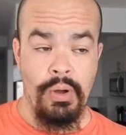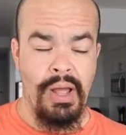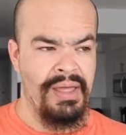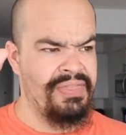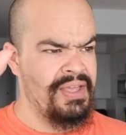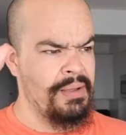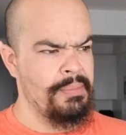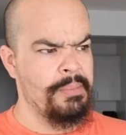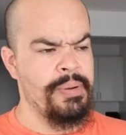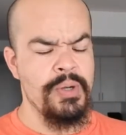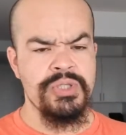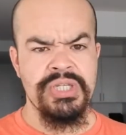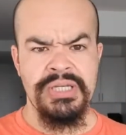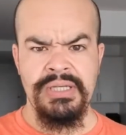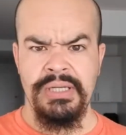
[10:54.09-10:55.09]
I think I'm going to
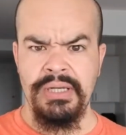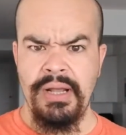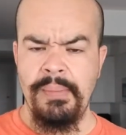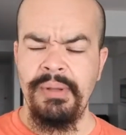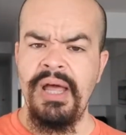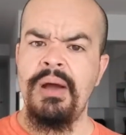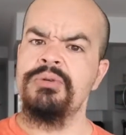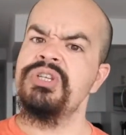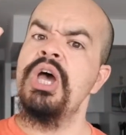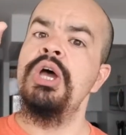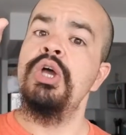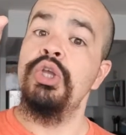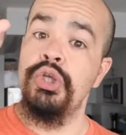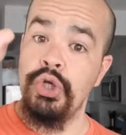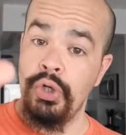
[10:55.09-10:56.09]
post it in a couple hours.
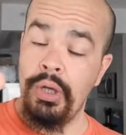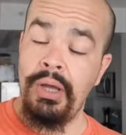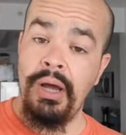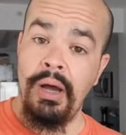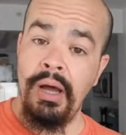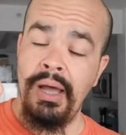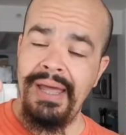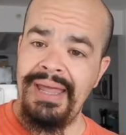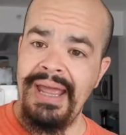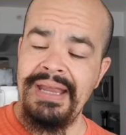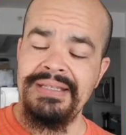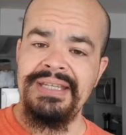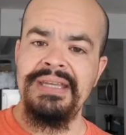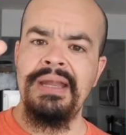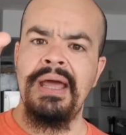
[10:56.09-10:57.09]
You're at
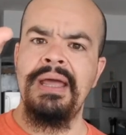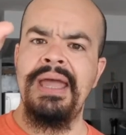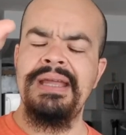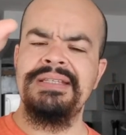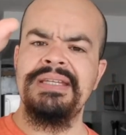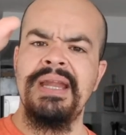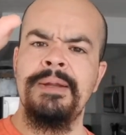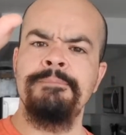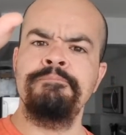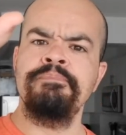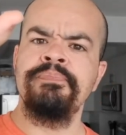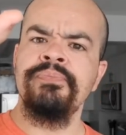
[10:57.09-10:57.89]
8 tonight.